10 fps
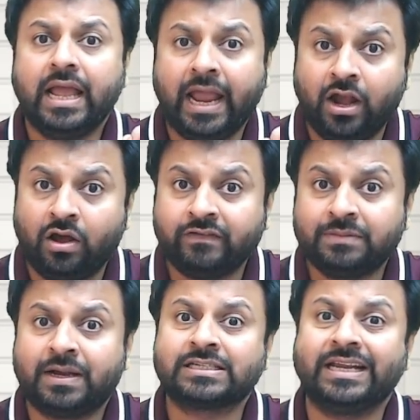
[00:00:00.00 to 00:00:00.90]
along with
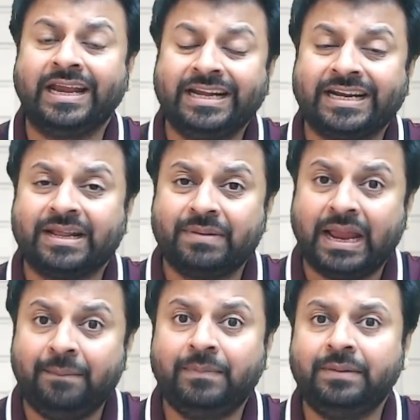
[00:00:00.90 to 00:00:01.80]
past 8 attempt
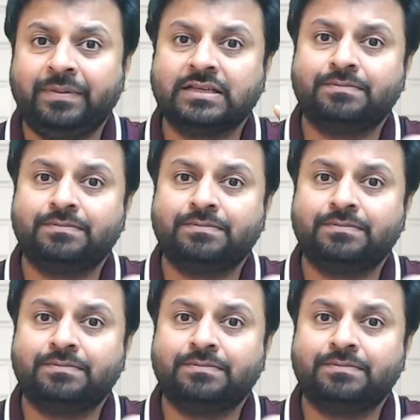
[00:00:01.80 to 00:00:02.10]
MTPs,